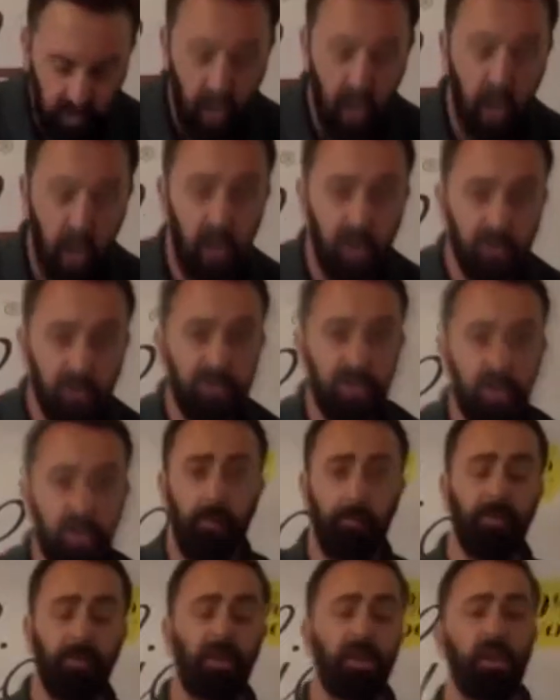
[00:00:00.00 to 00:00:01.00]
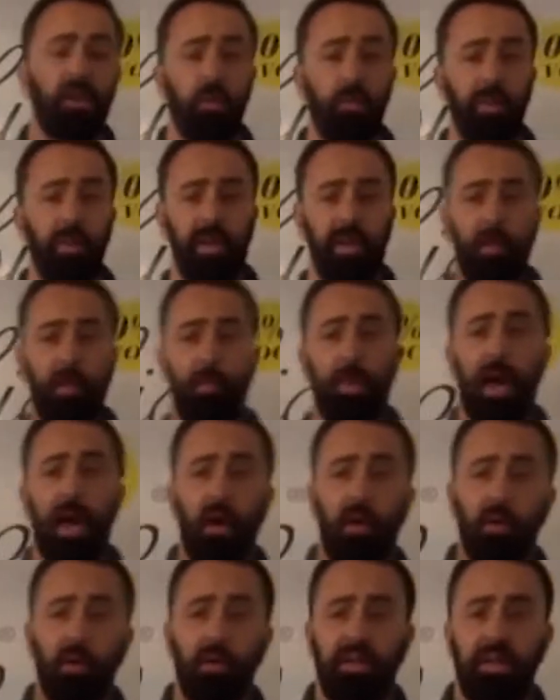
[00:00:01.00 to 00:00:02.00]
Also, a little bit
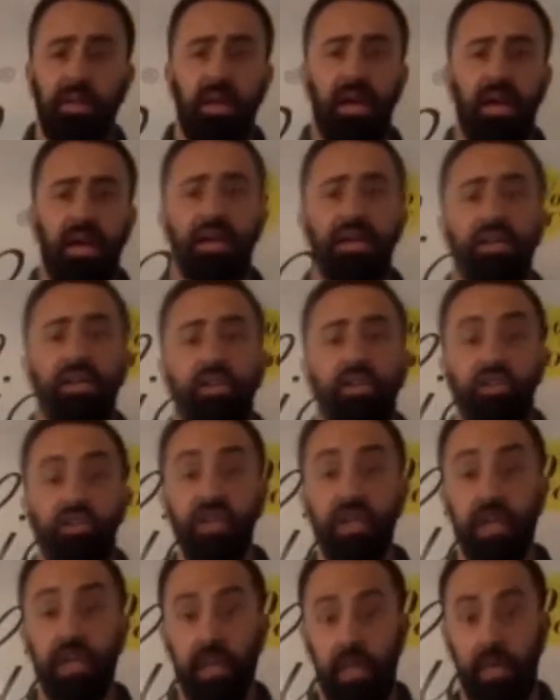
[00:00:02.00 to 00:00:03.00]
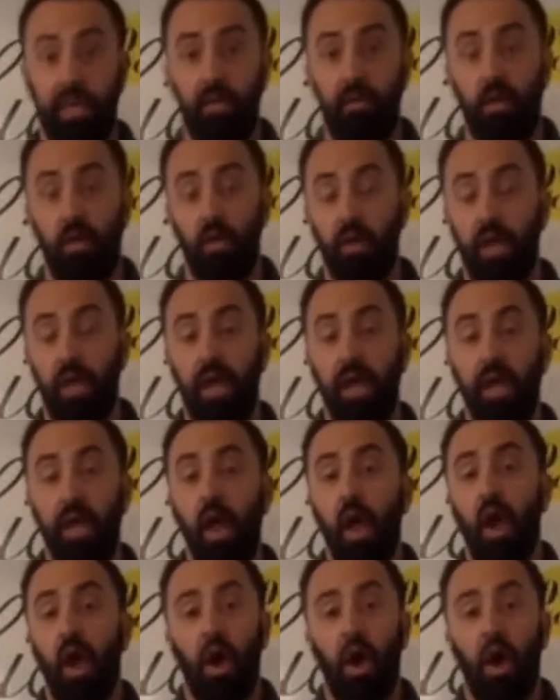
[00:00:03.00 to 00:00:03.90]
about sheen, okay?